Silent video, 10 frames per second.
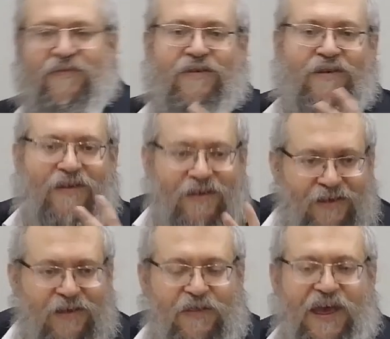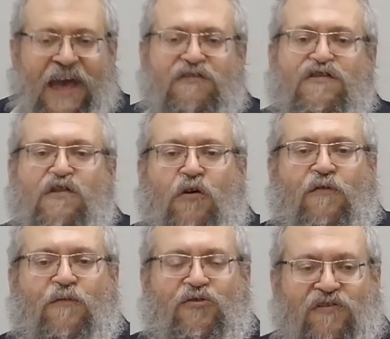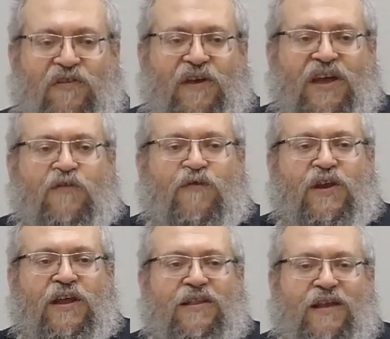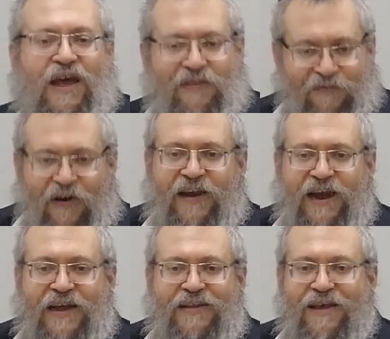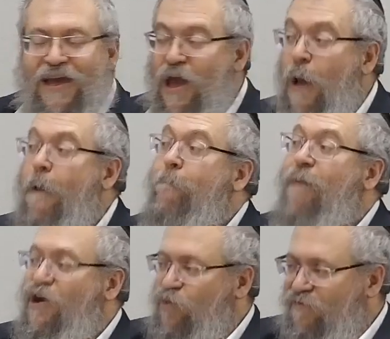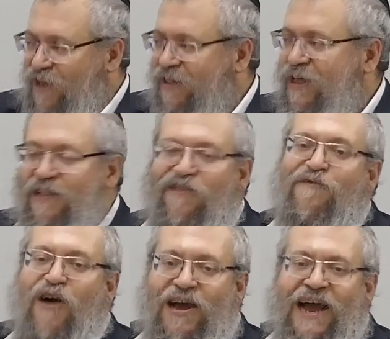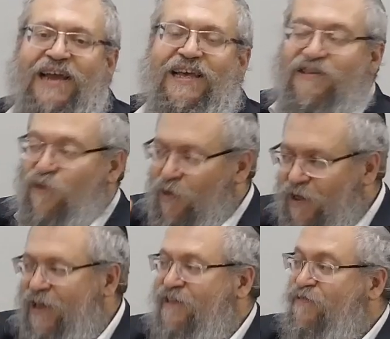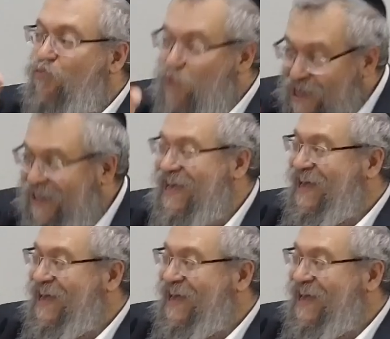bride and groom, what's the relationship between bride and groom? The groom is the